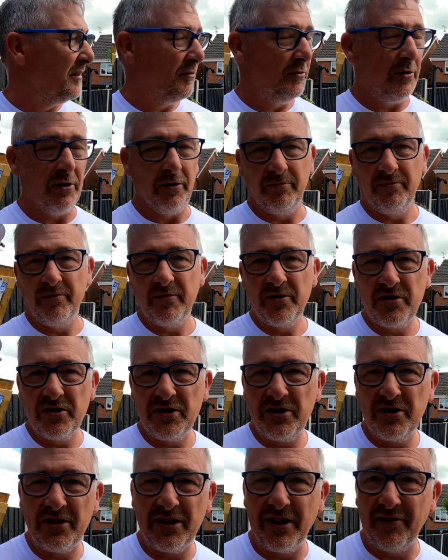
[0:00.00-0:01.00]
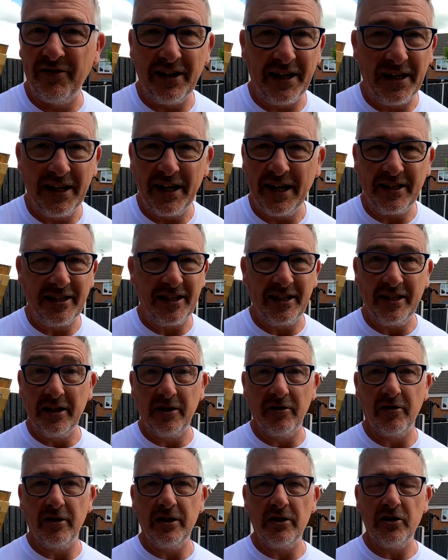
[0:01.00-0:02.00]
well, 17, 18
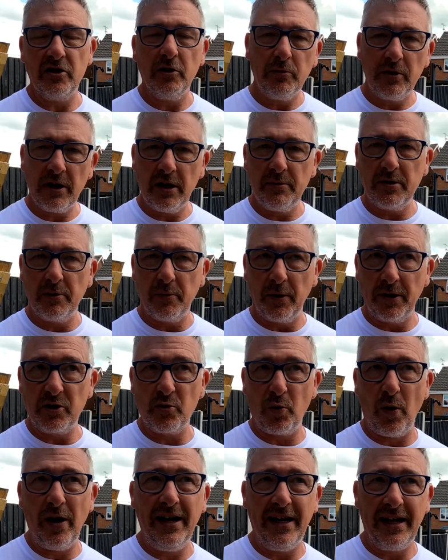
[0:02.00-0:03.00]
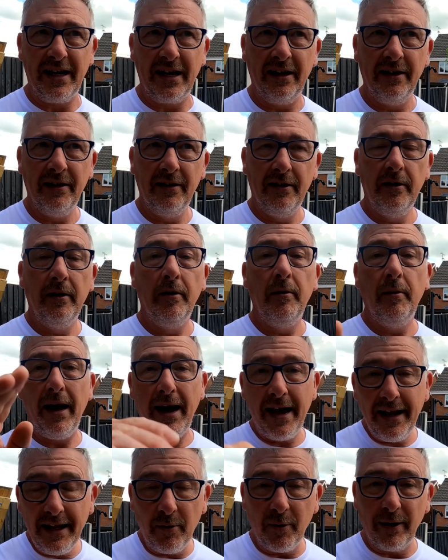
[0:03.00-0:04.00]
degrees, sometimes it went 20.
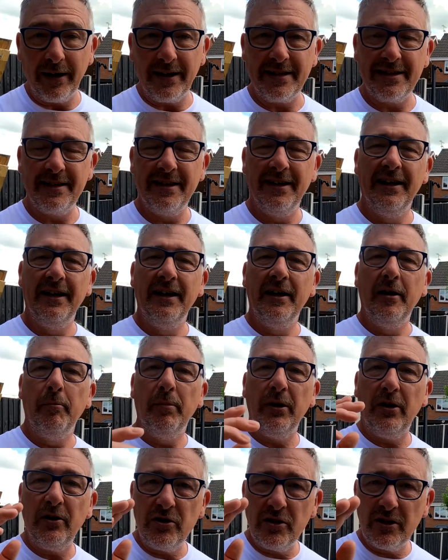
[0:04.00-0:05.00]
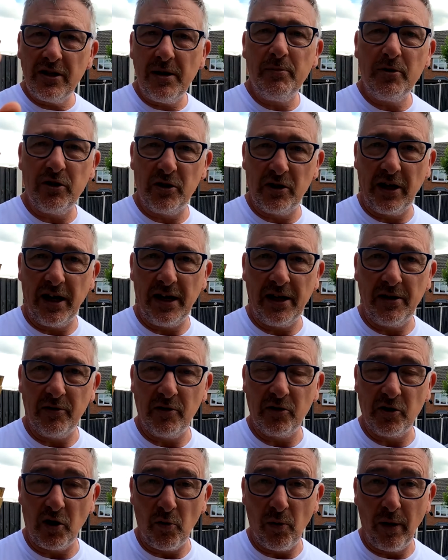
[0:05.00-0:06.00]
Anyways, because the temperatures are getting
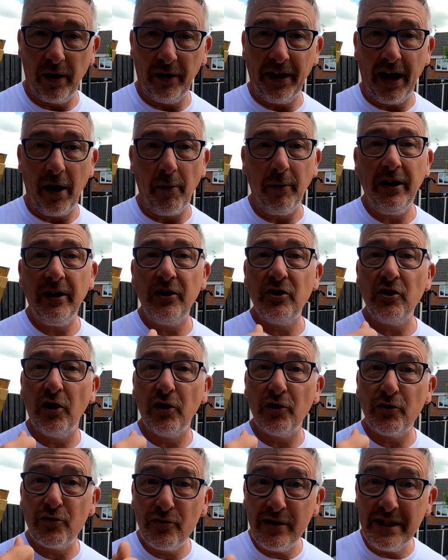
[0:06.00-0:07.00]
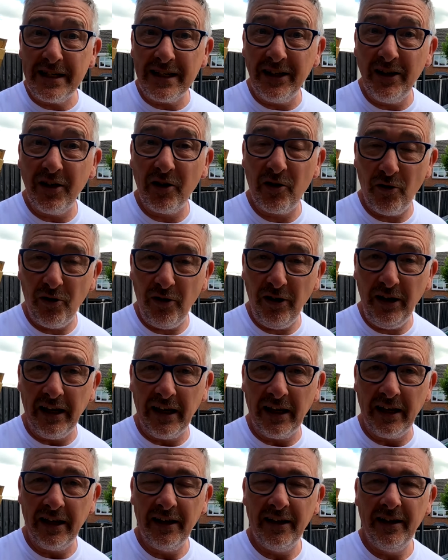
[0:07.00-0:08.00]
so well now, we can start treating the koi.
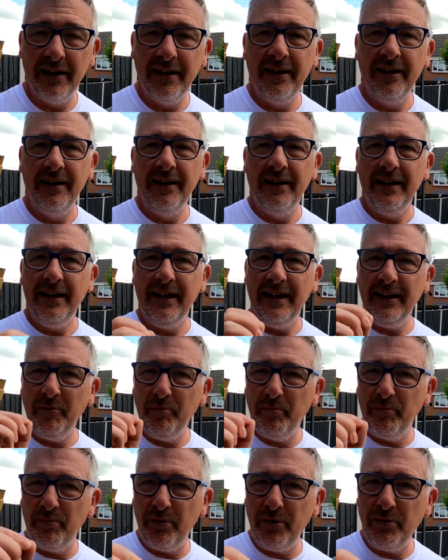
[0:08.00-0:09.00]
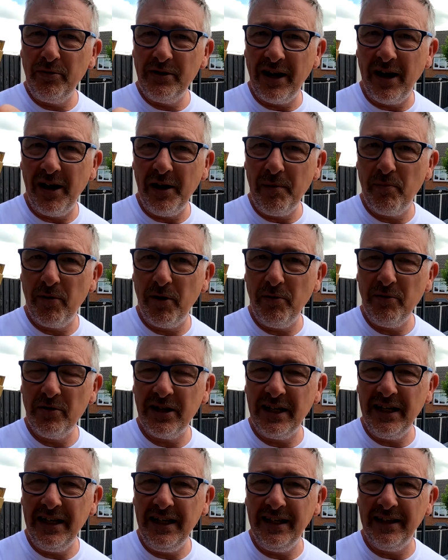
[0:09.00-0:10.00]
Little high
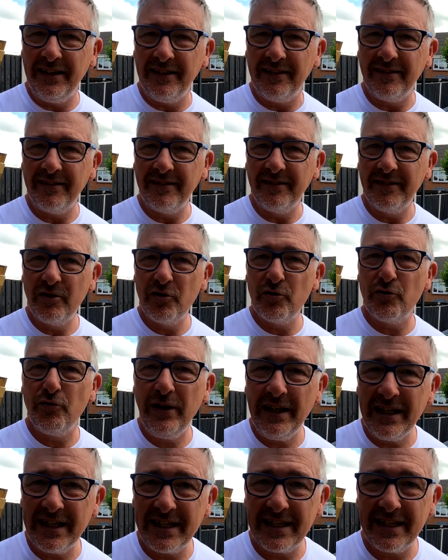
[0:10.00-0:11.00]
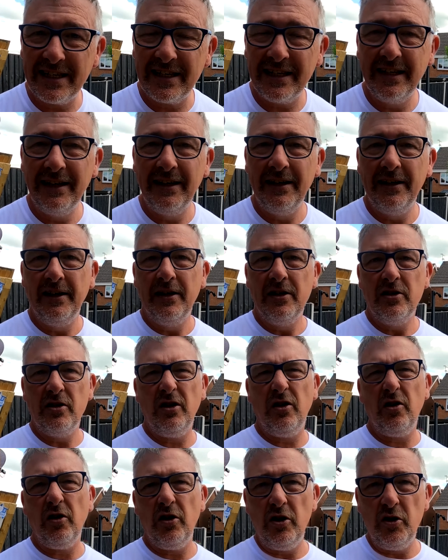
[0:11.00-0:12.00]
protein treats. So
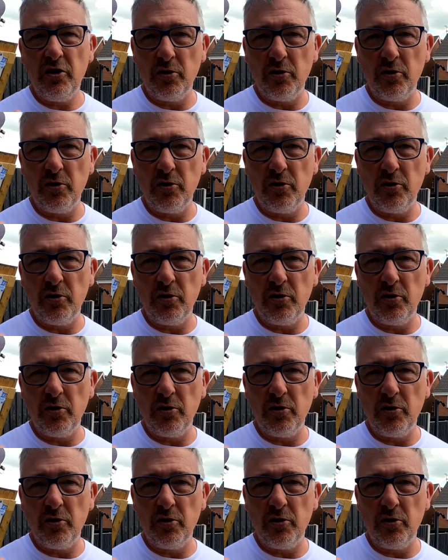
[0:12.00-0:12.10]
you've got your